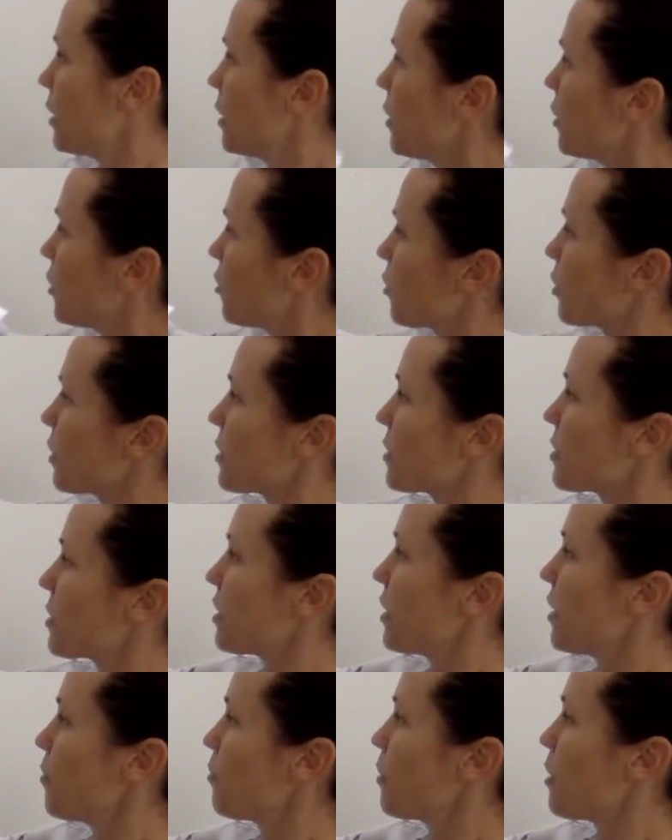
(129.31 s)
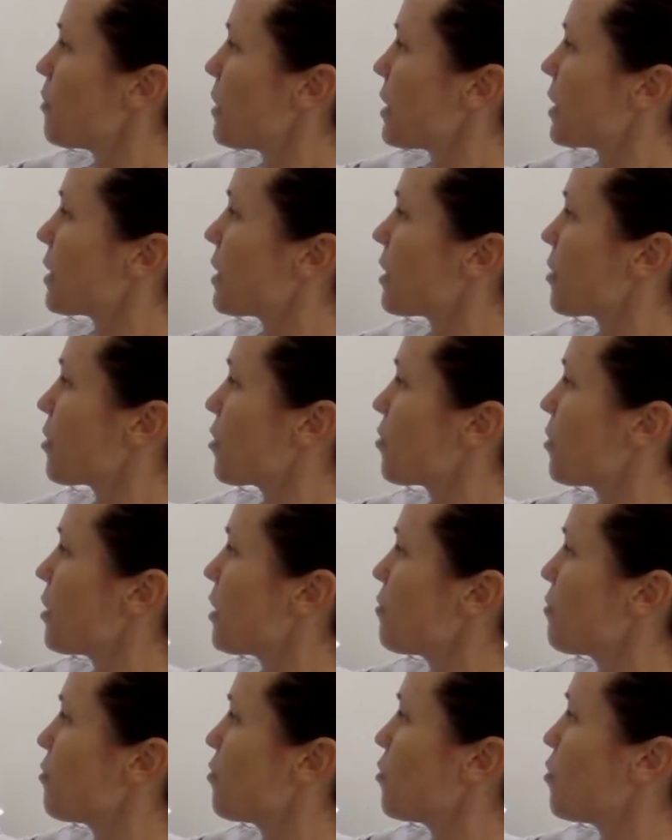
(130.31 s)
You're going to start by making a
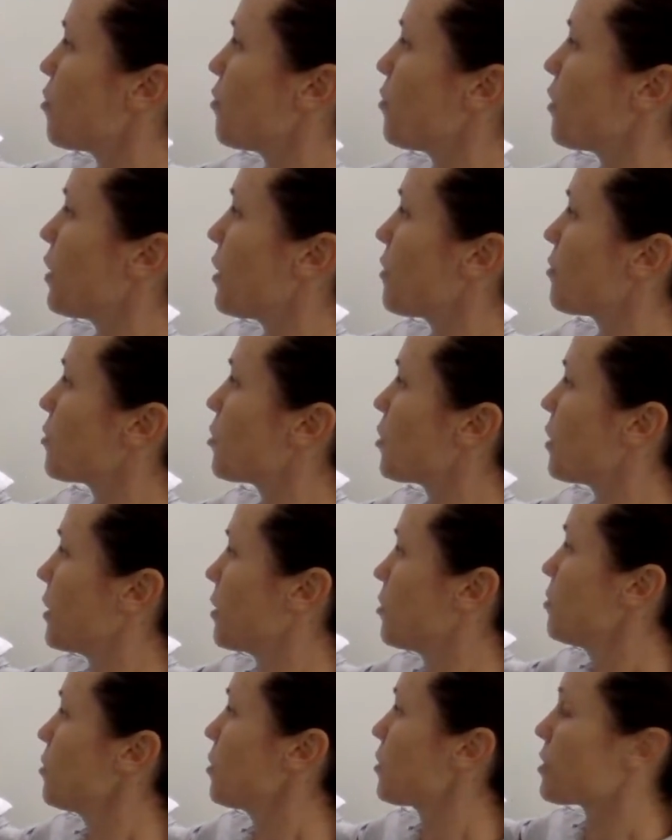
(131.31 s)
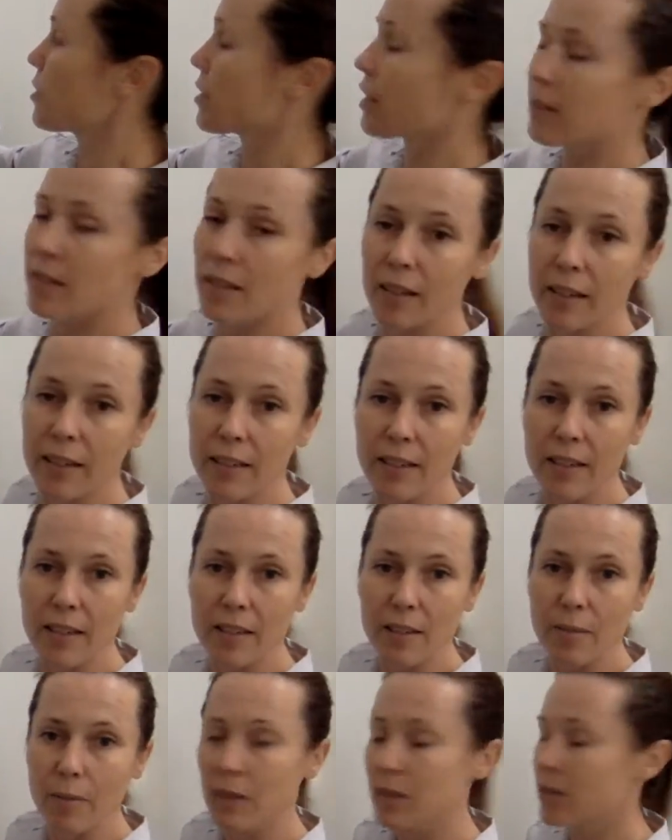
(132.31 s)
3, 4, 5 triangle, because that's a nice
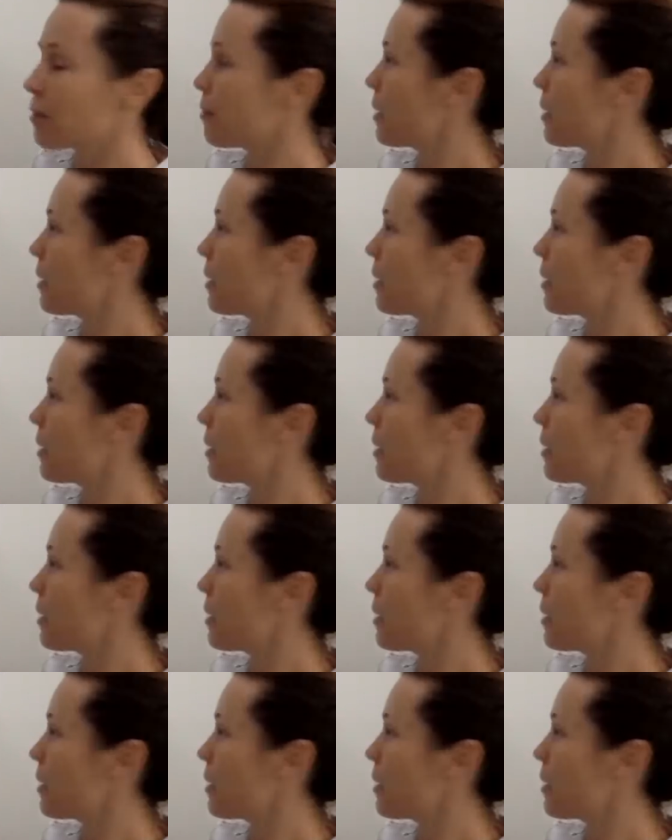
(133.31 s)
easy one to